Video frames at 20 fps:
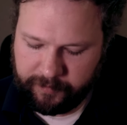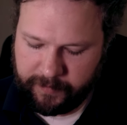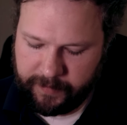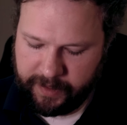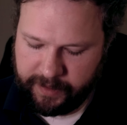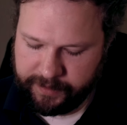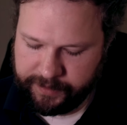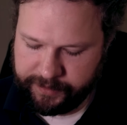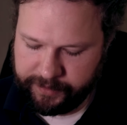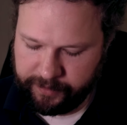
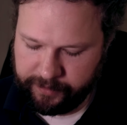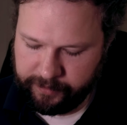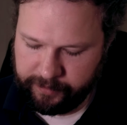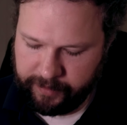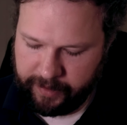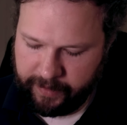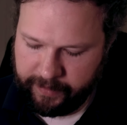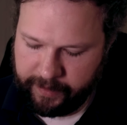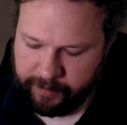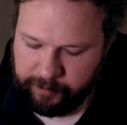So,
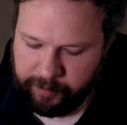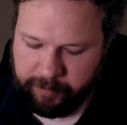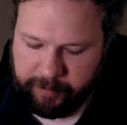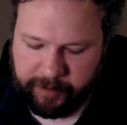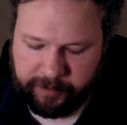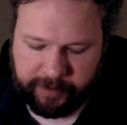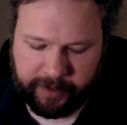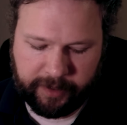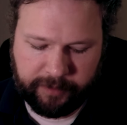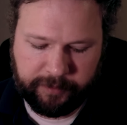and then we'll be
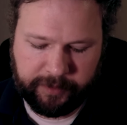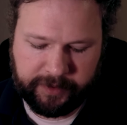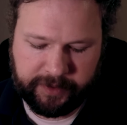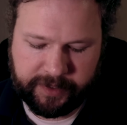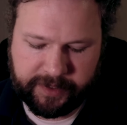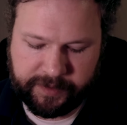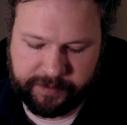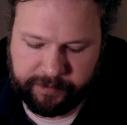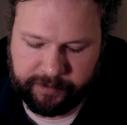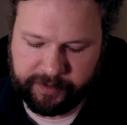done with
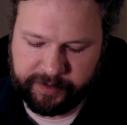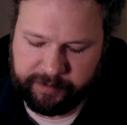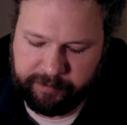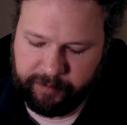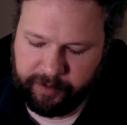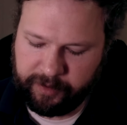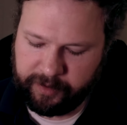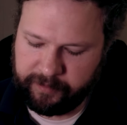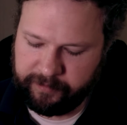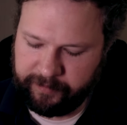this first
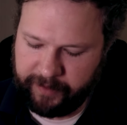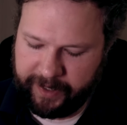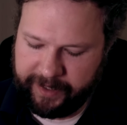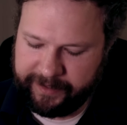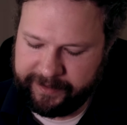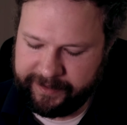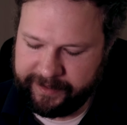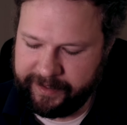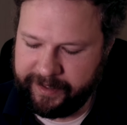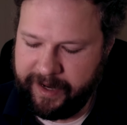book,
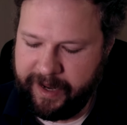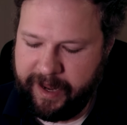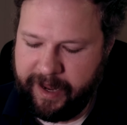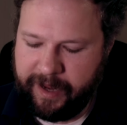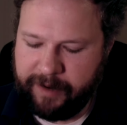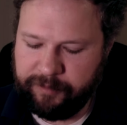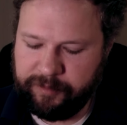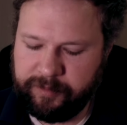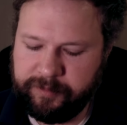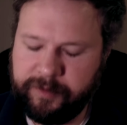finally.
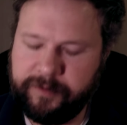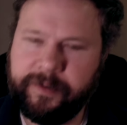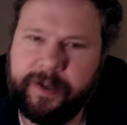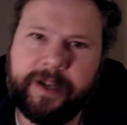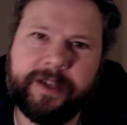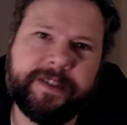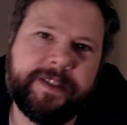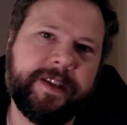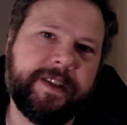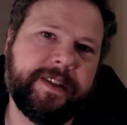We'll move
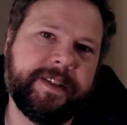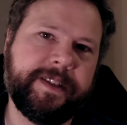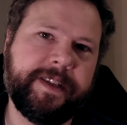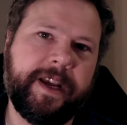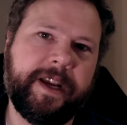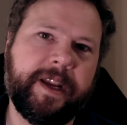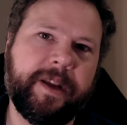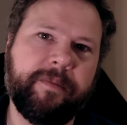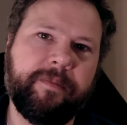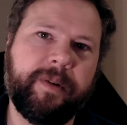on to the
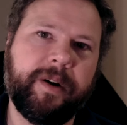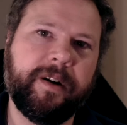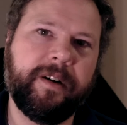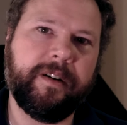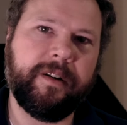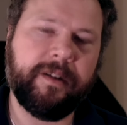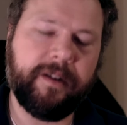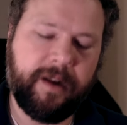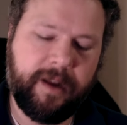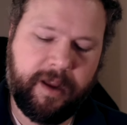second
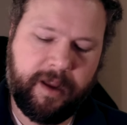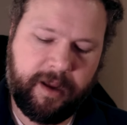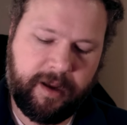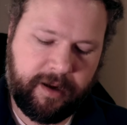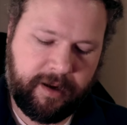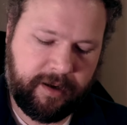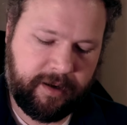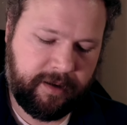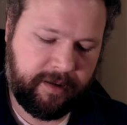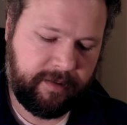part,
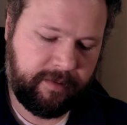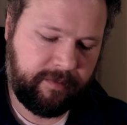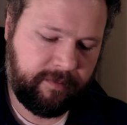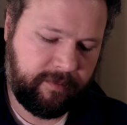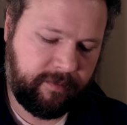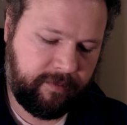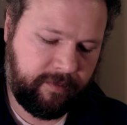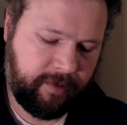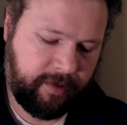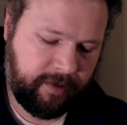
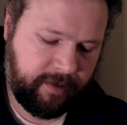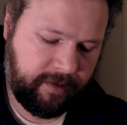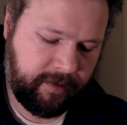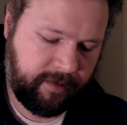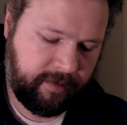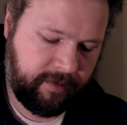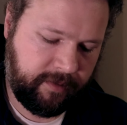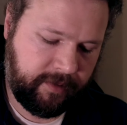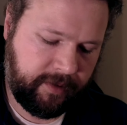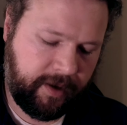where
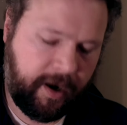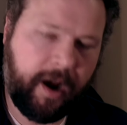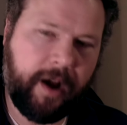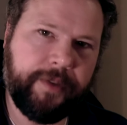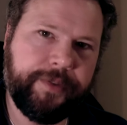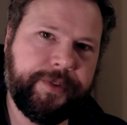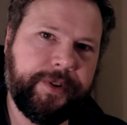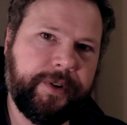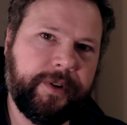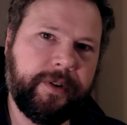the
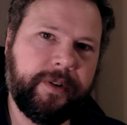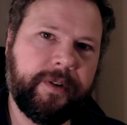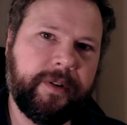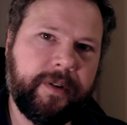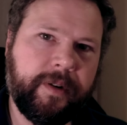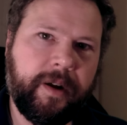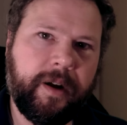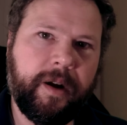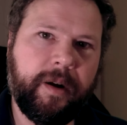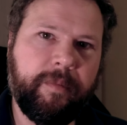author
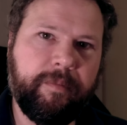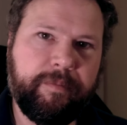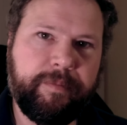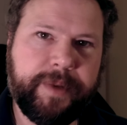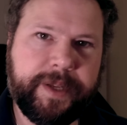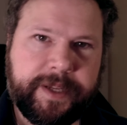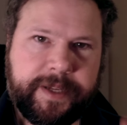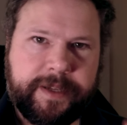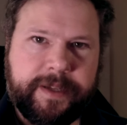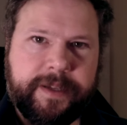
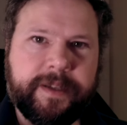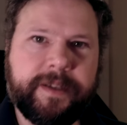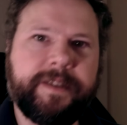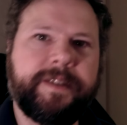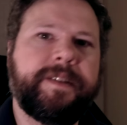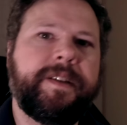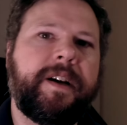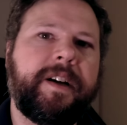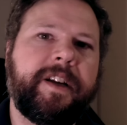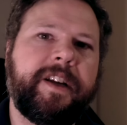B is
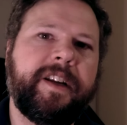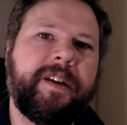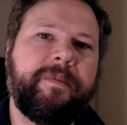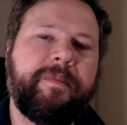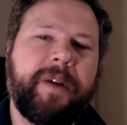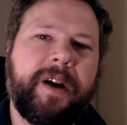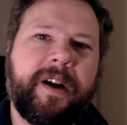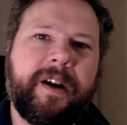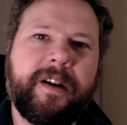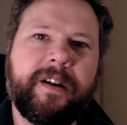talking
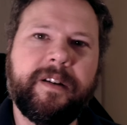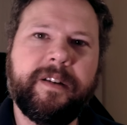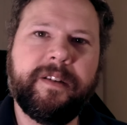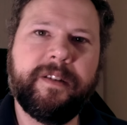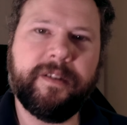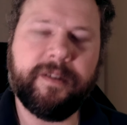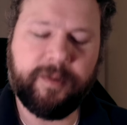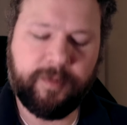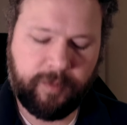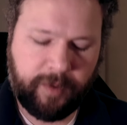about, you
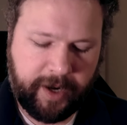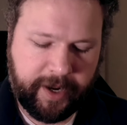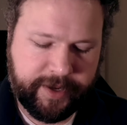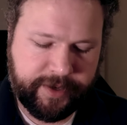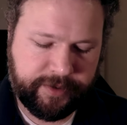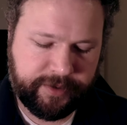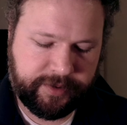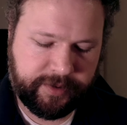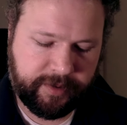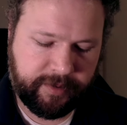know, why you
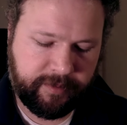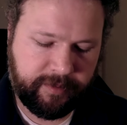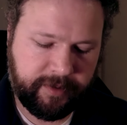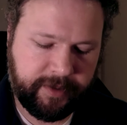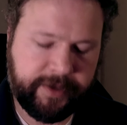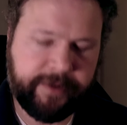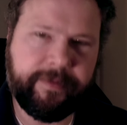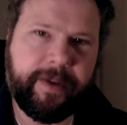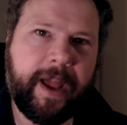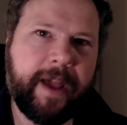should
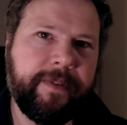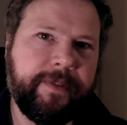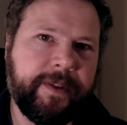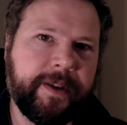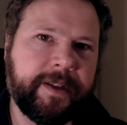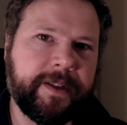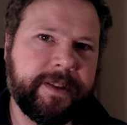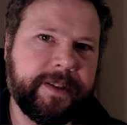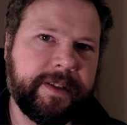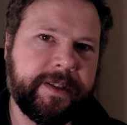live
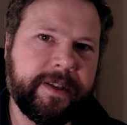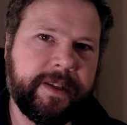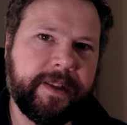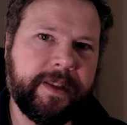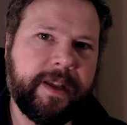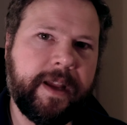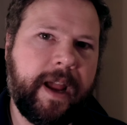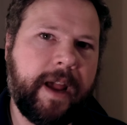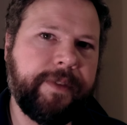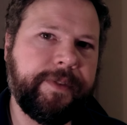ethically in
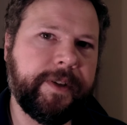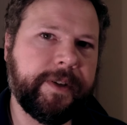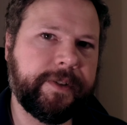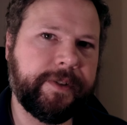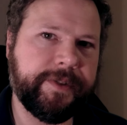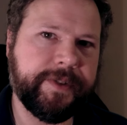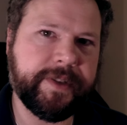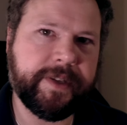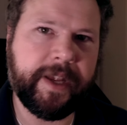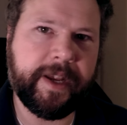the ethical
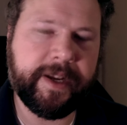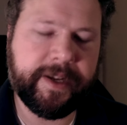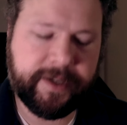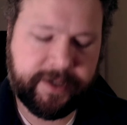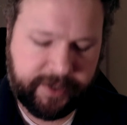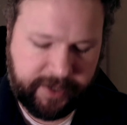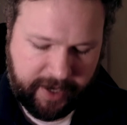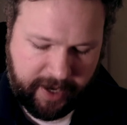stage,